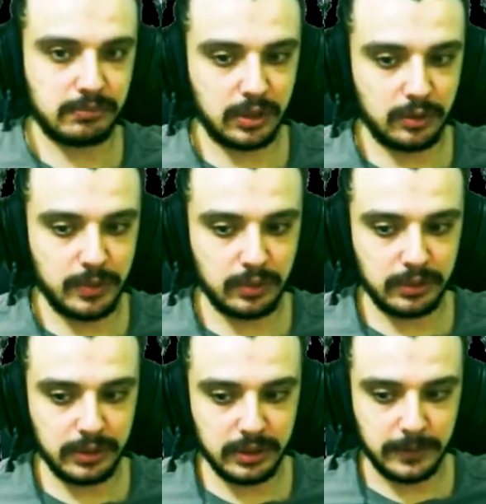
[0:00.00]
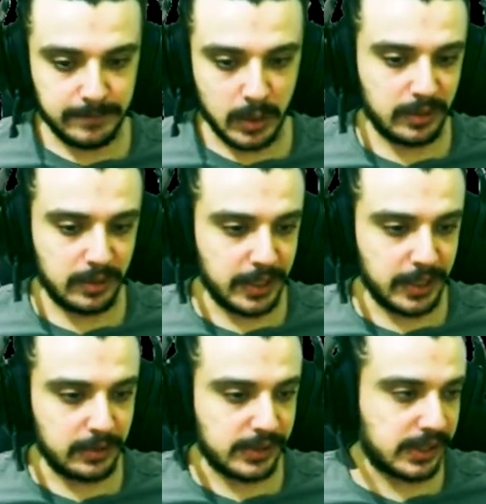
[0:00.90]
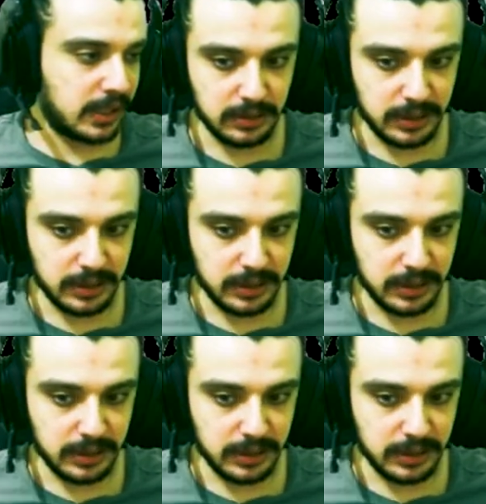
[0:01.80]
Could be only one grain of sand in a